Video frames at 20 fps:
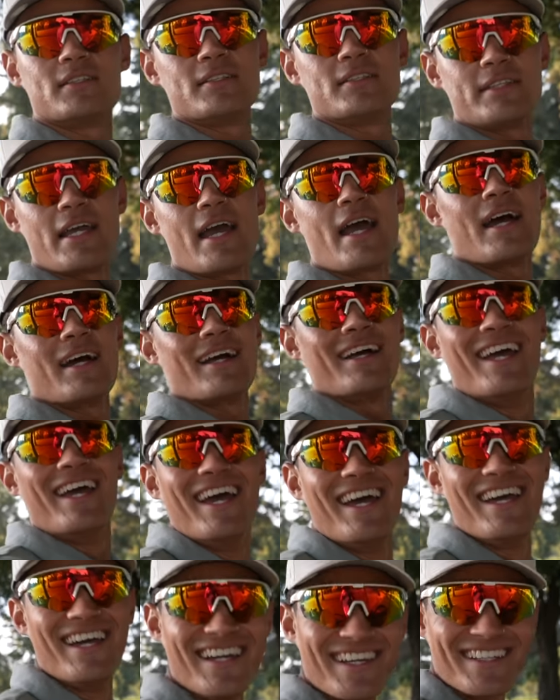Yeah.
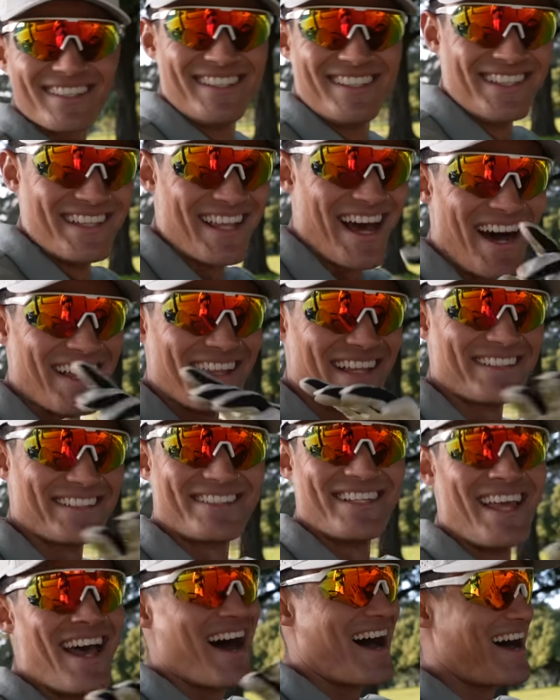Nah, that's
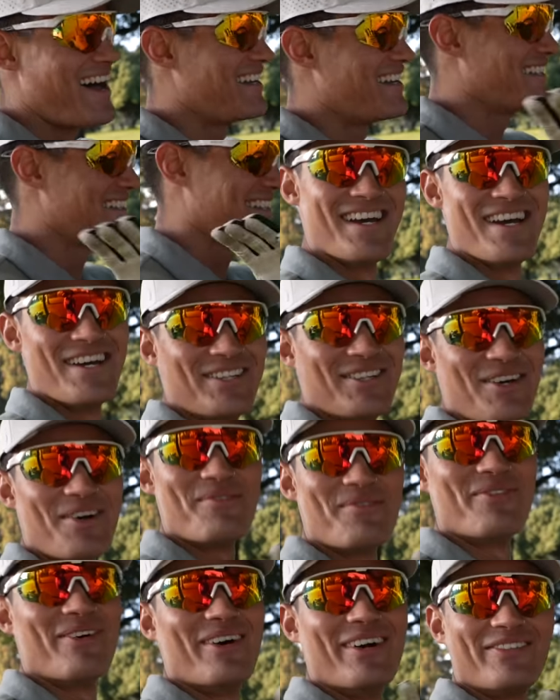not.
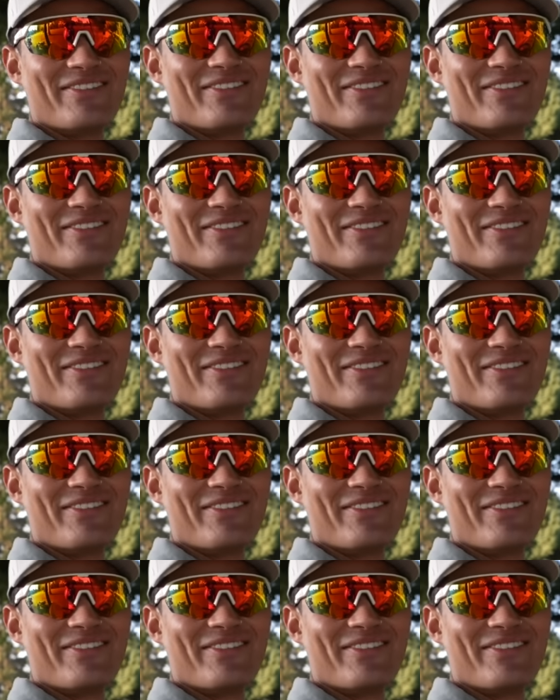No more.